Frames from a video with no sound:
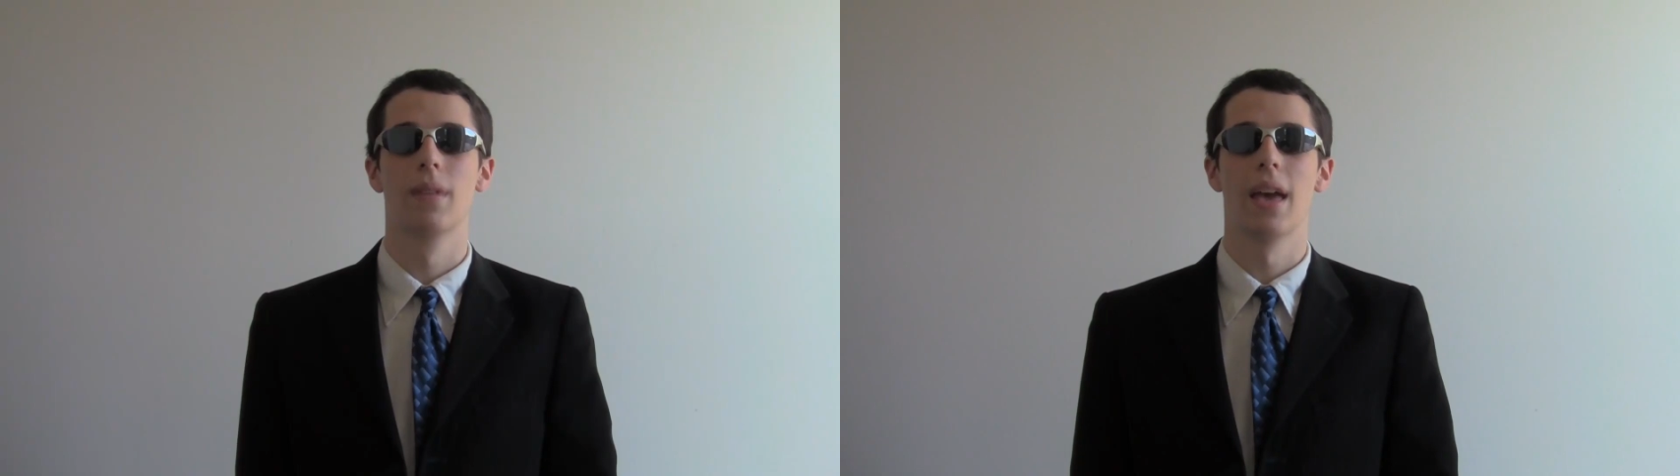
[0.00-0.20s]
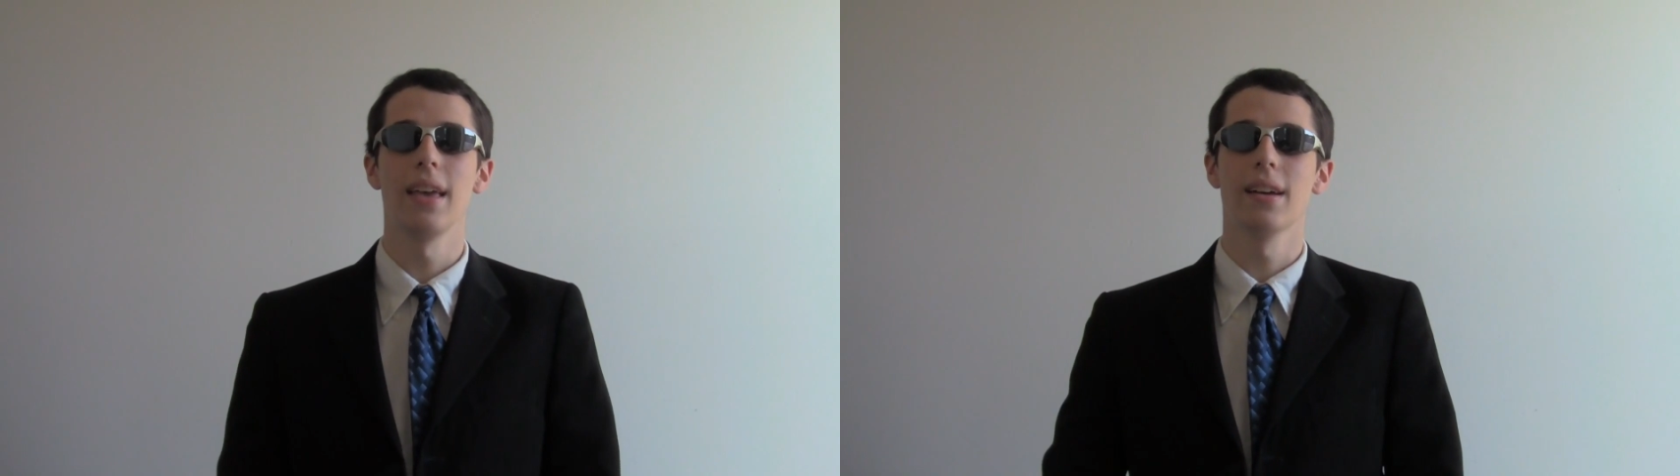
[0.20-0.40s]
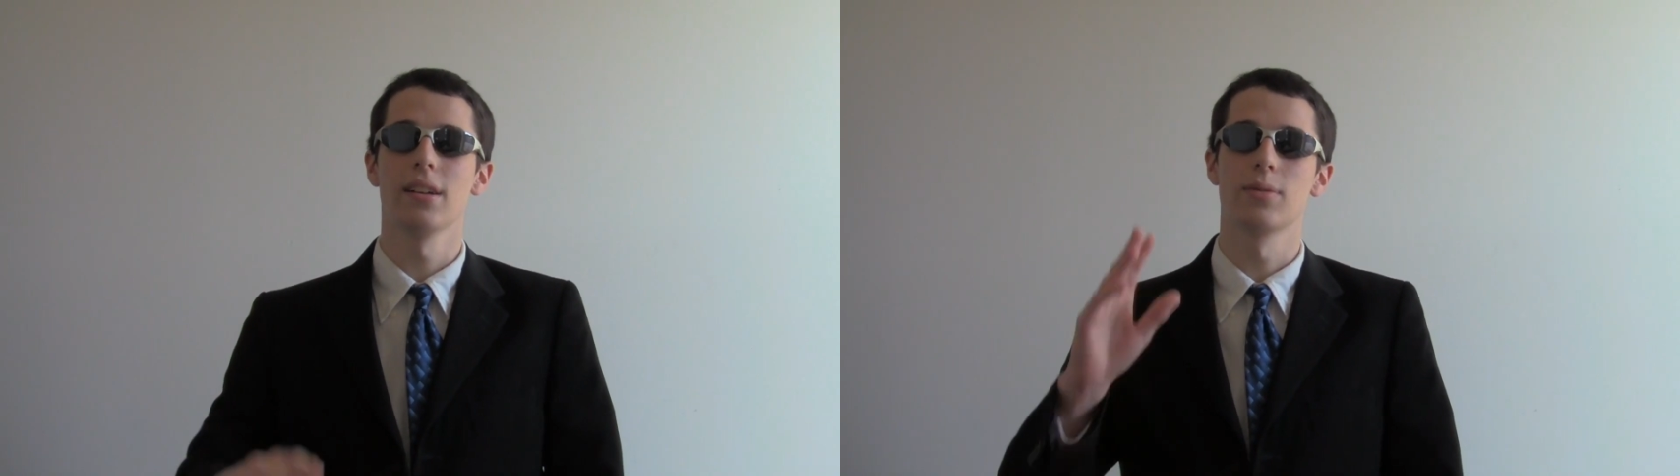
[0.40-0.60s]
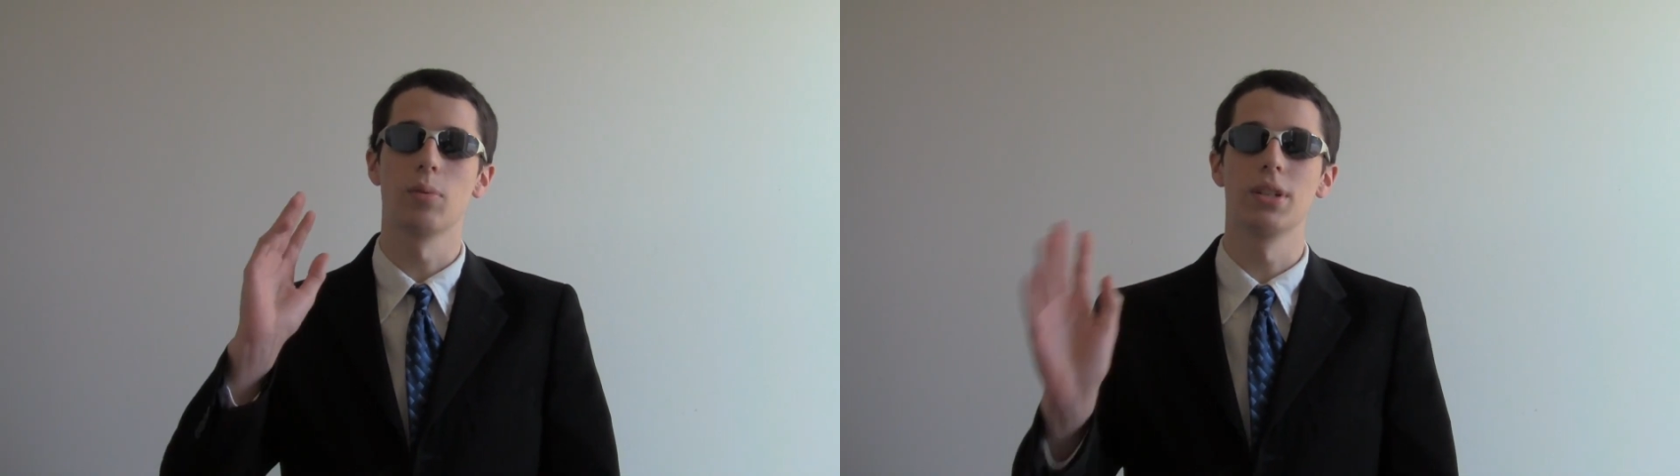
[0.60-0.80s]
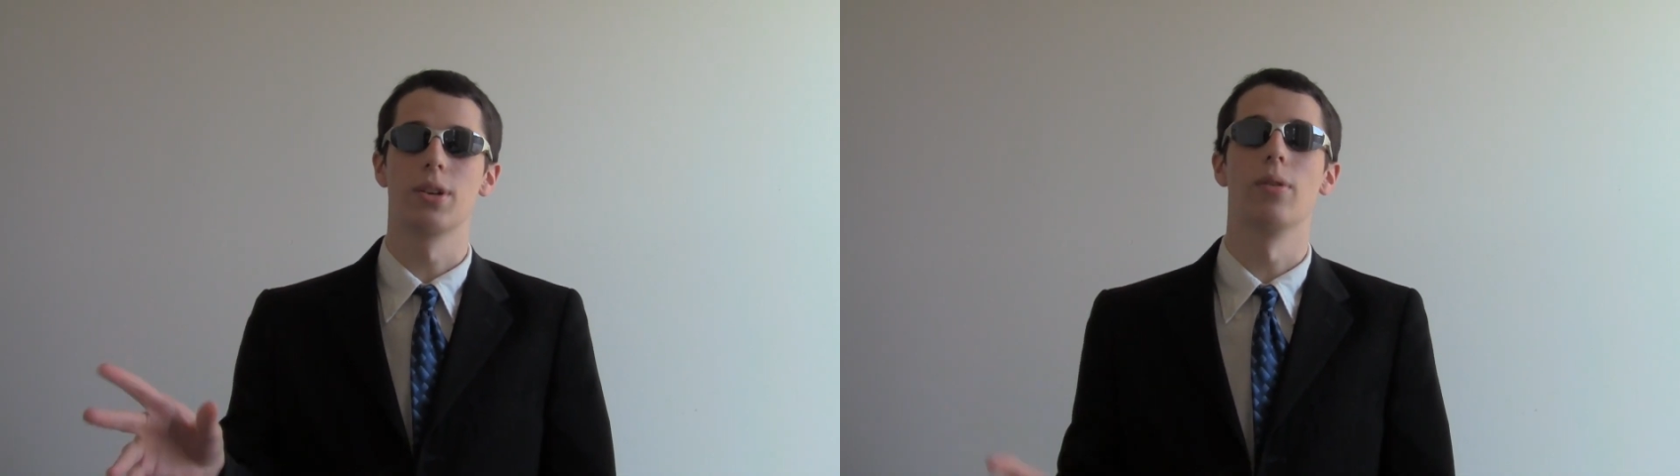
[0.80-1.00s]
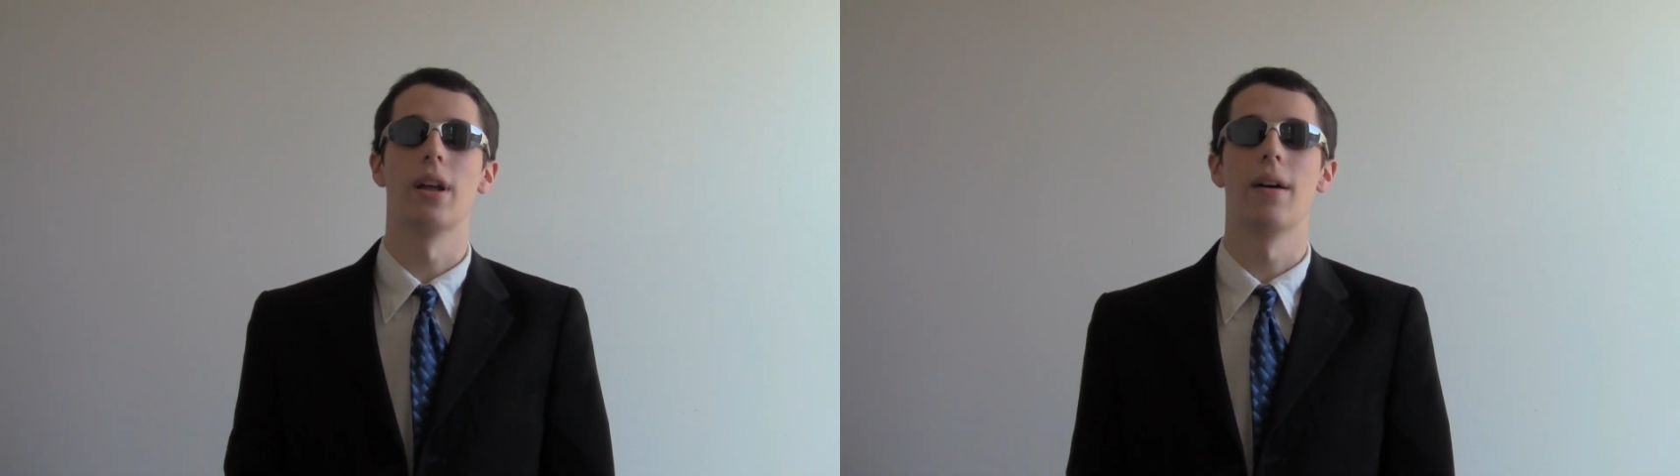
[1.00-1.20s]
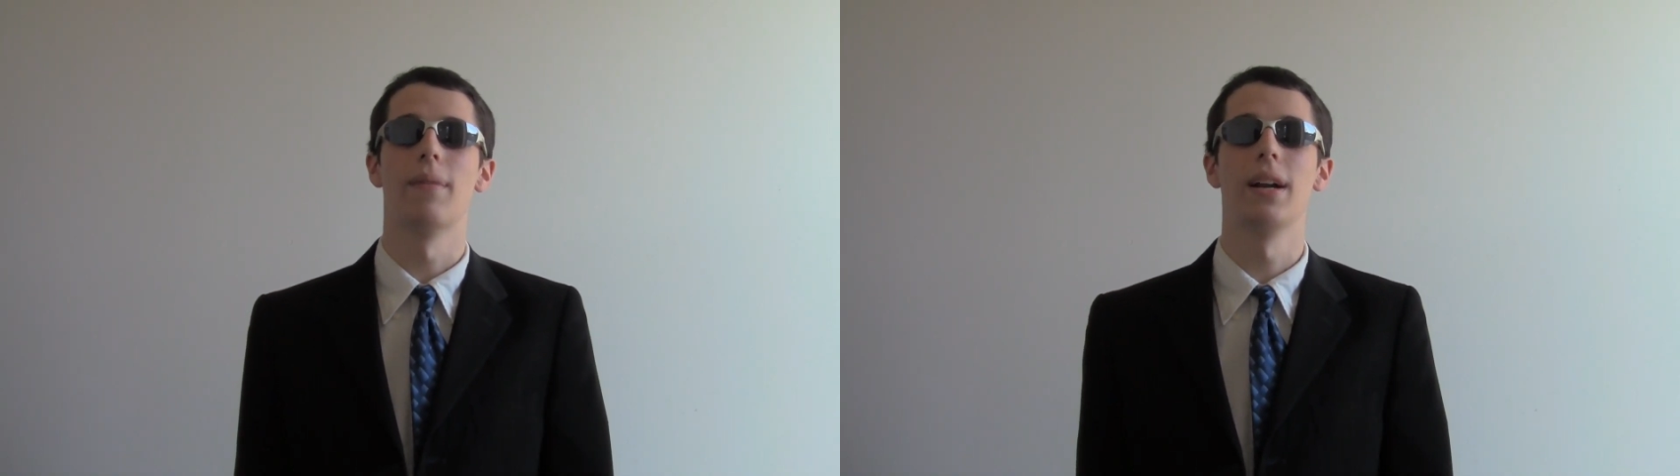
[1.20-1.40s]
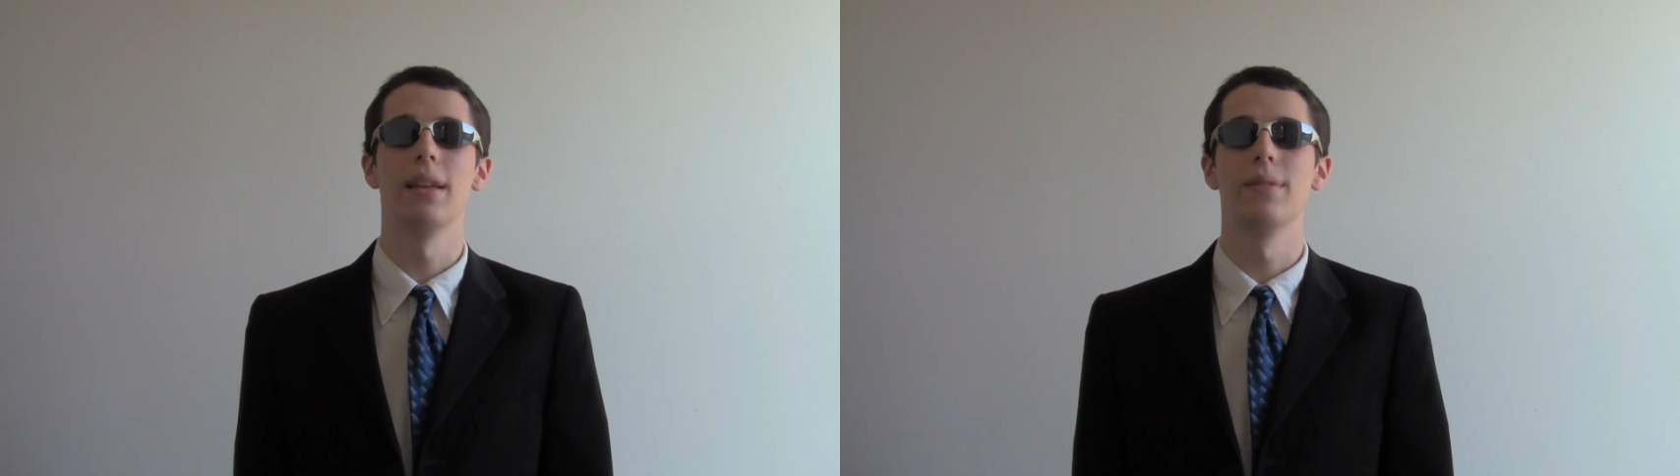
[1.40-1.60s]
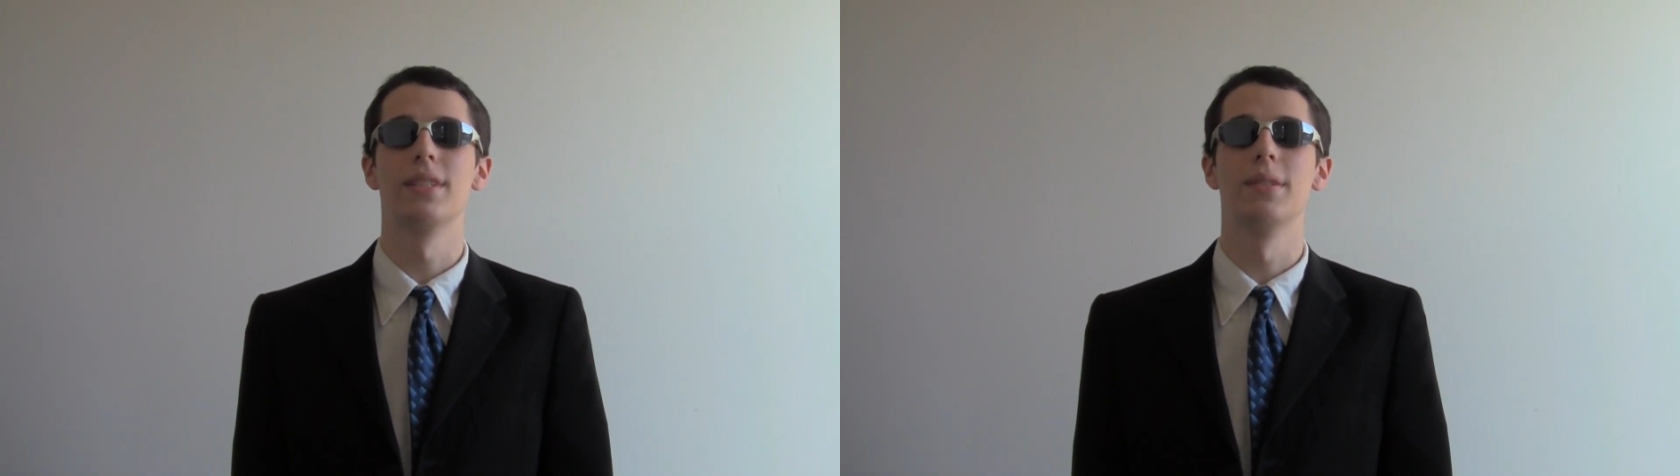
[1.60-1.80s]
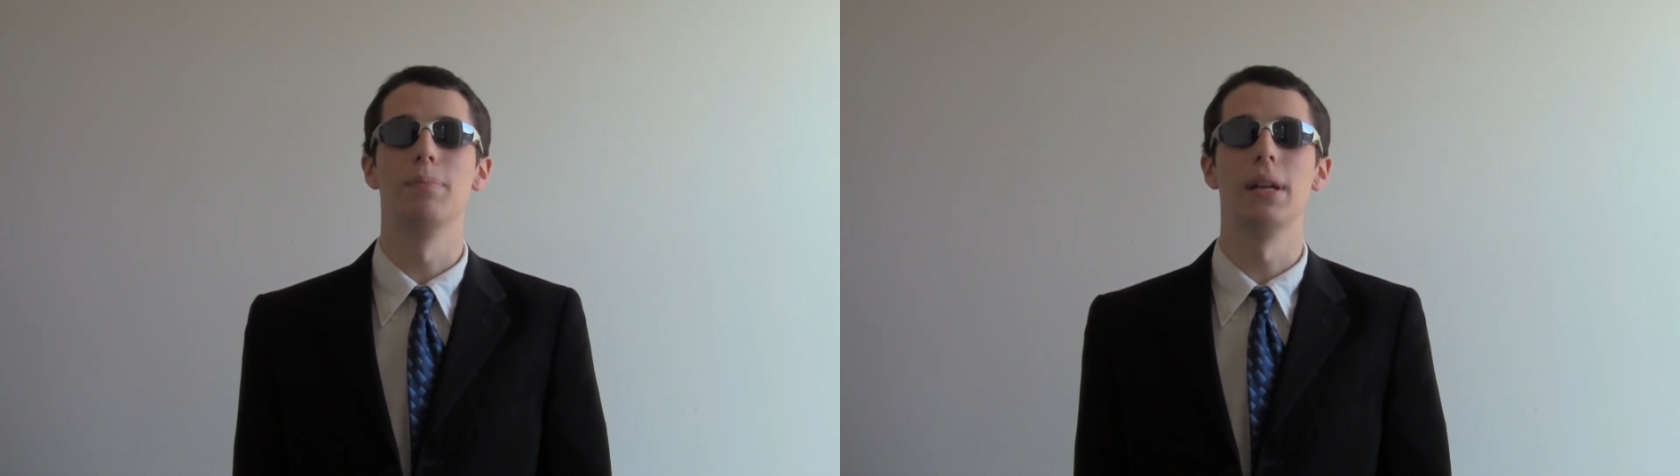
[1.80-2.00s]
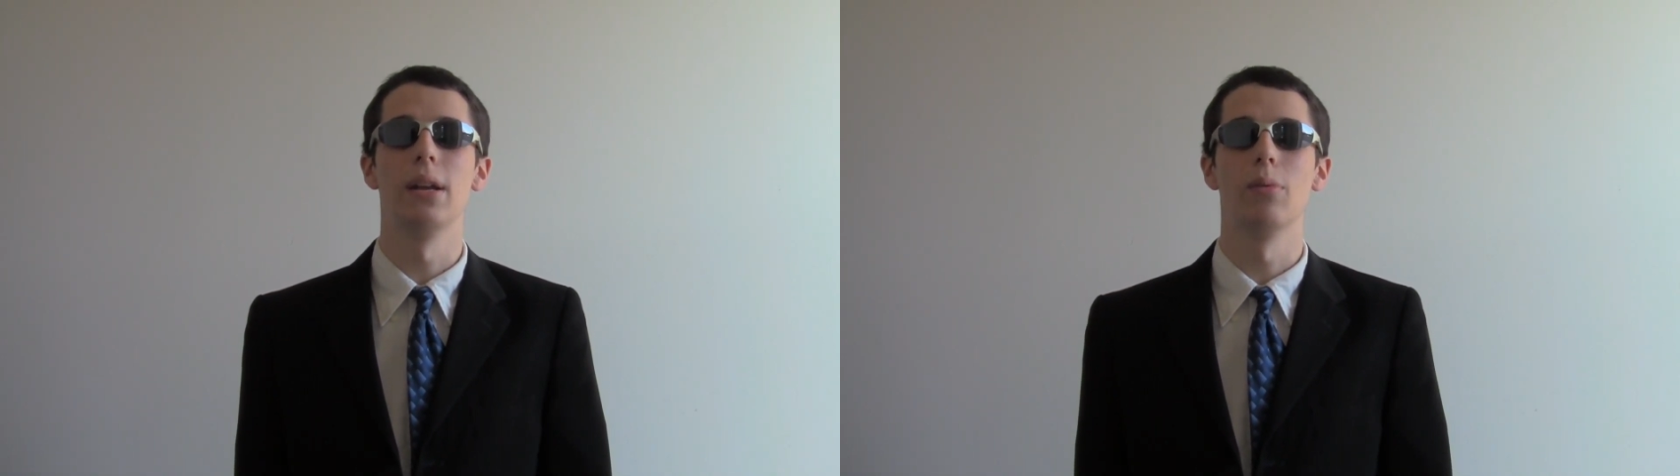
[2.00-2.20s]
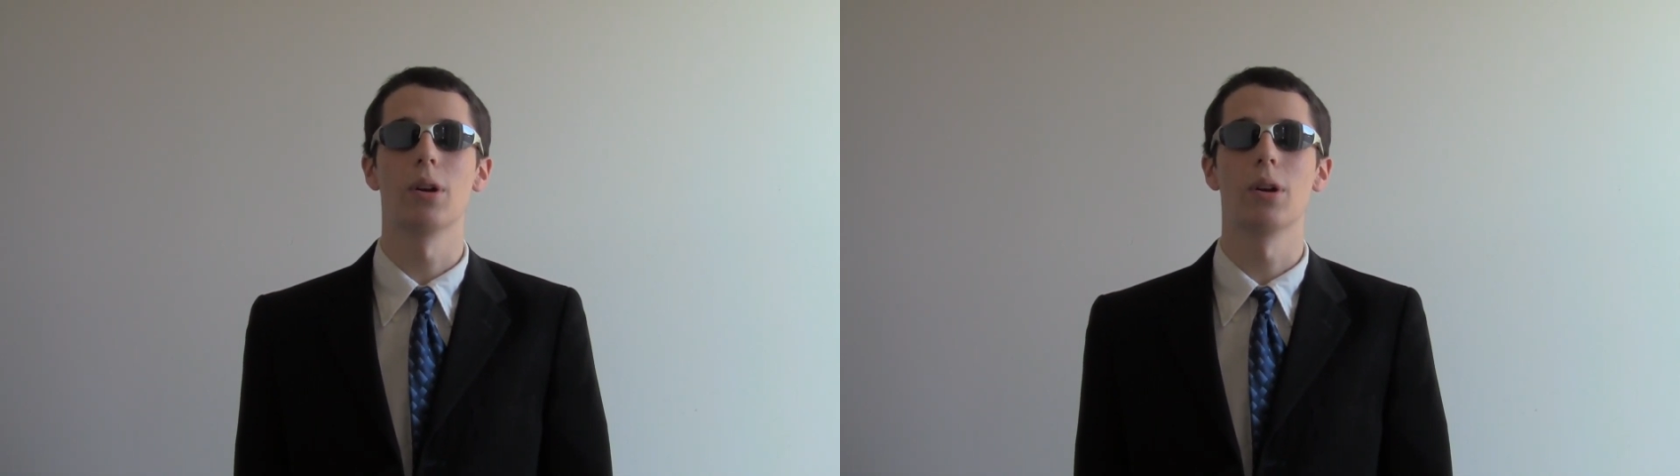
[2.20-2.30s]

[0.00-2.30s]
Hey guys, what is going on? My name is Tim Petey and